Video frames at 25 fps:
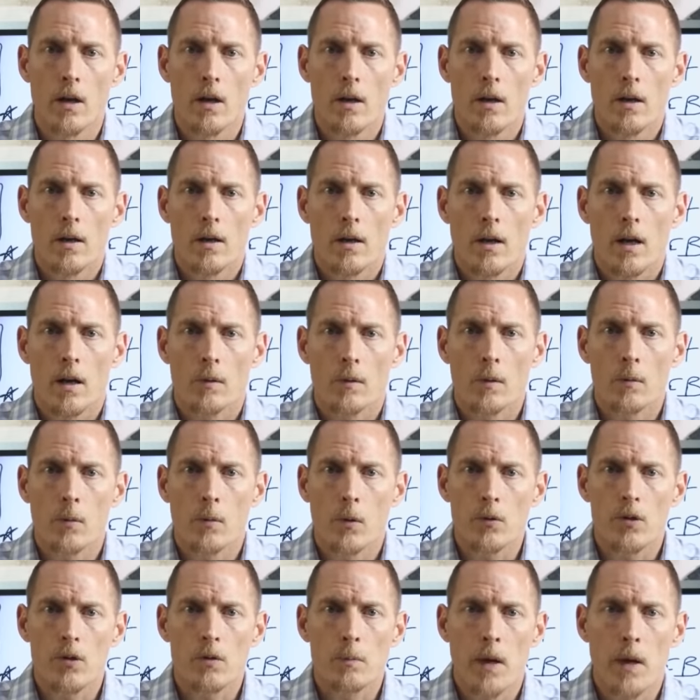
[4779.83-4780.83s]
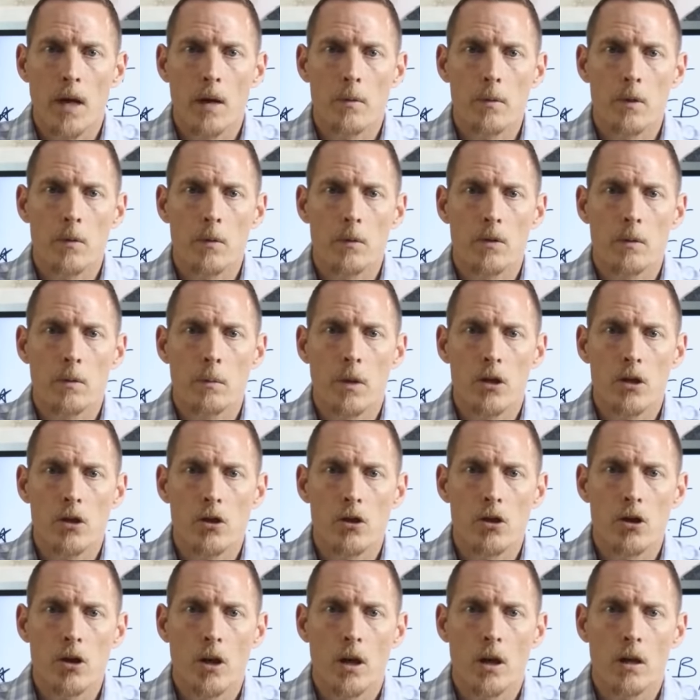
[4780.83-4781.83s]
Uh, we won't spam you with a bunch of
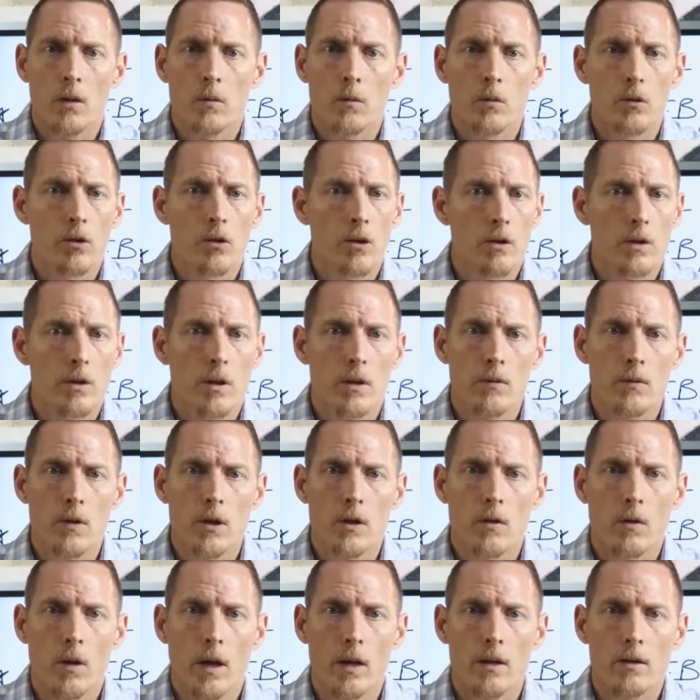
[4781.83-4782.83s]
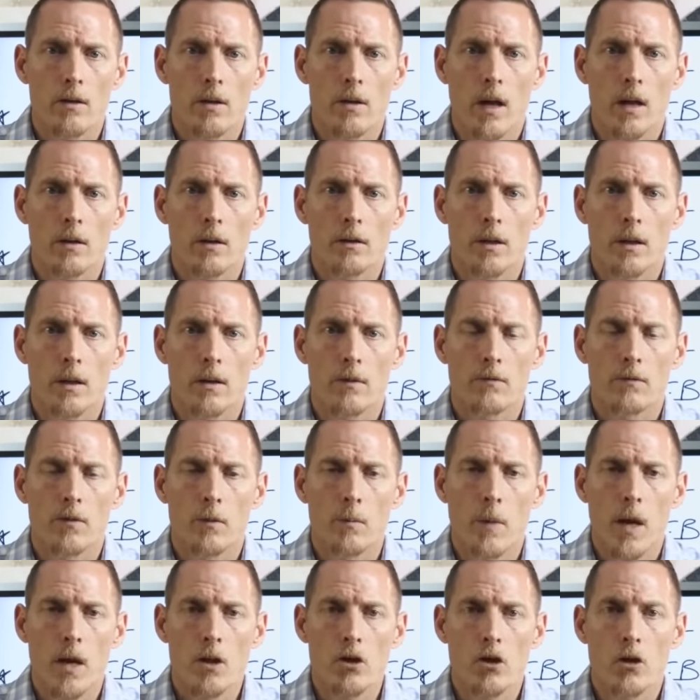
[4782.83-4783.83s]
junk. We'll just give you great, solid
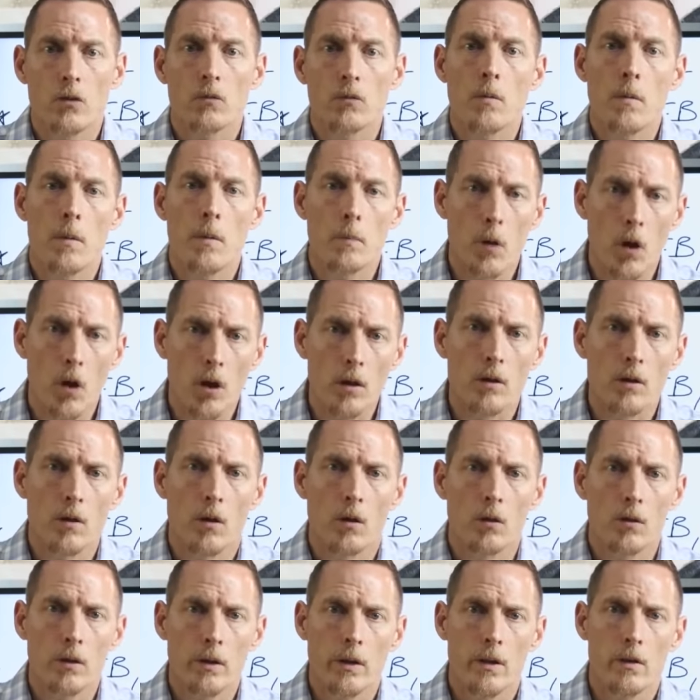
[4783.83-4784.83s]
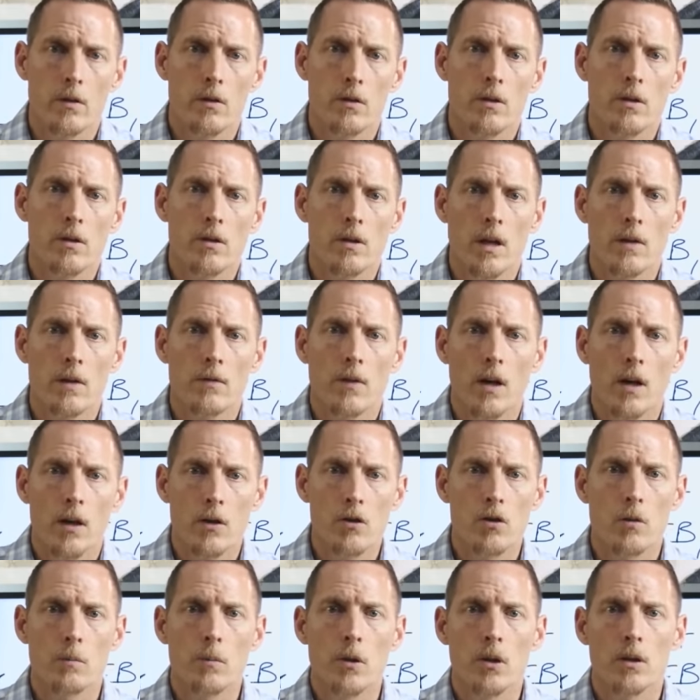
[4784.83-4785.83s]
information. Remember, our goal here is to save
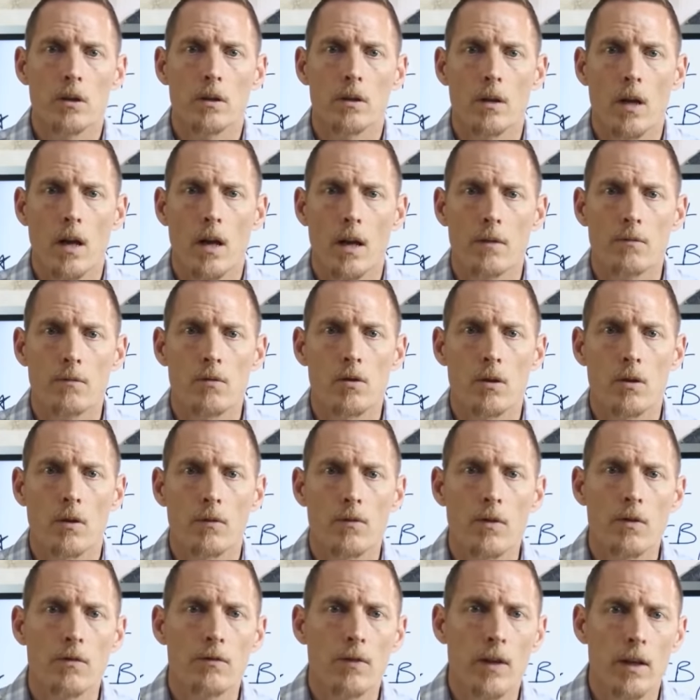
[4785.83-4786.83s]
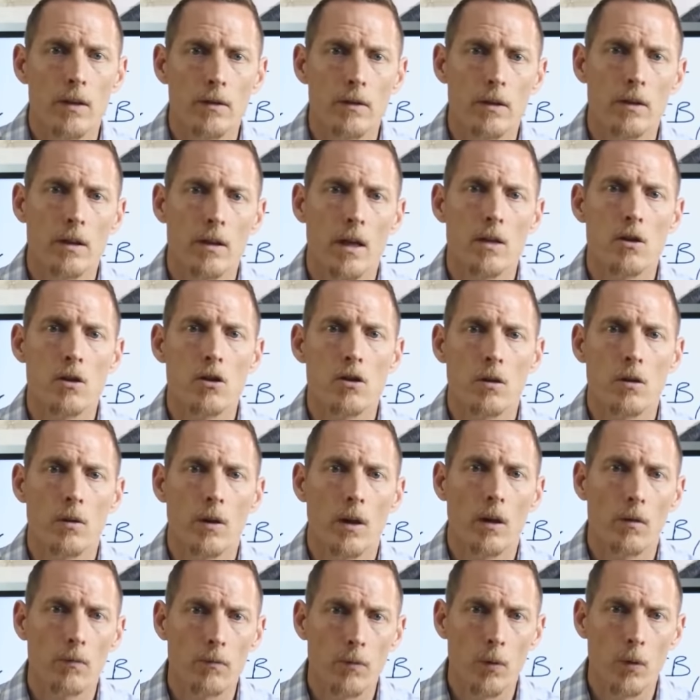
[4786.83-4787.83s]
100 million lives. So if you found tonight's show
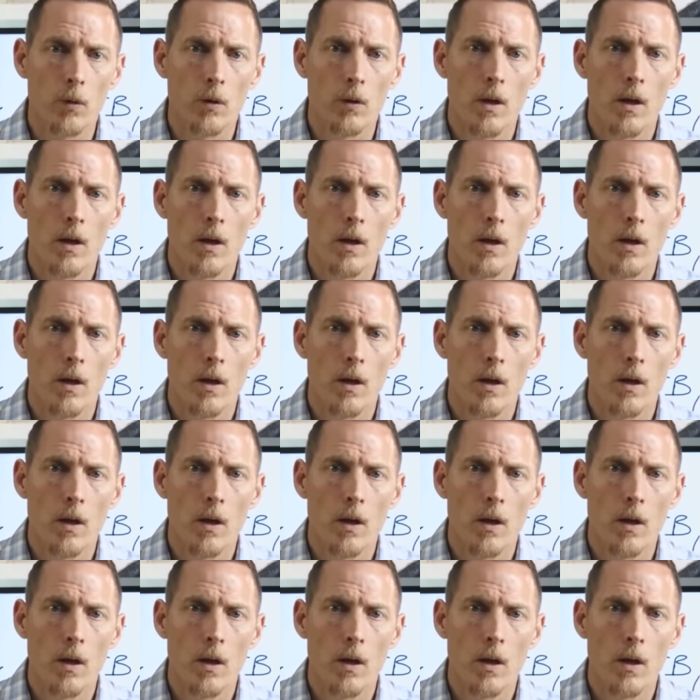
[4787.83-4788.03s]
helpful,